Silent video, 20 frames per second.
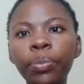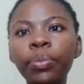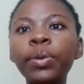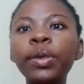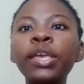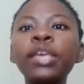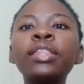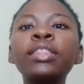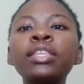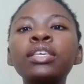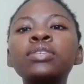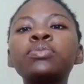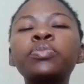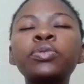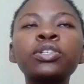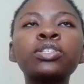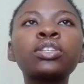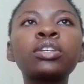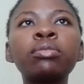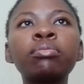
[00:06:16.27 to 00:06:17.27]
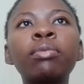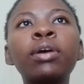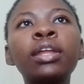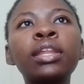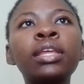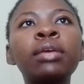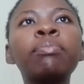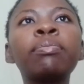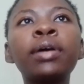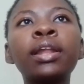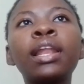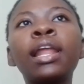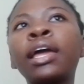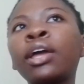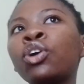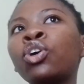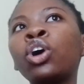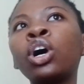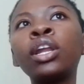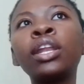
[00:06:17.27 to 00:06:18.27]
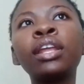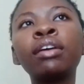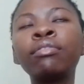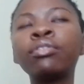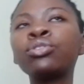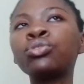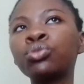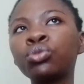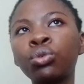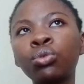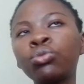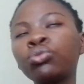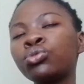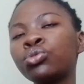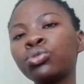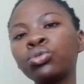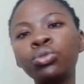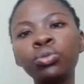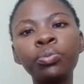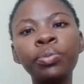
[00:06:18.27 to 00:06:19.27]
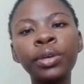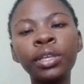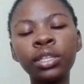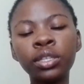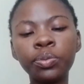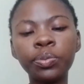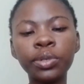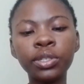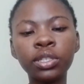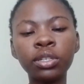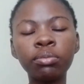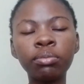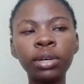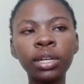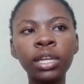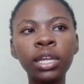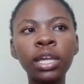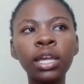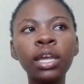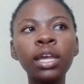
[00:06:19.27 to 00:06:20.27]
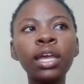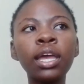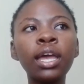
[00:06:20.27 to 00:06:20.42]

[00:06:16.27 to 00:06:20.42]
paying this person money, but like God never told you to pay this person money.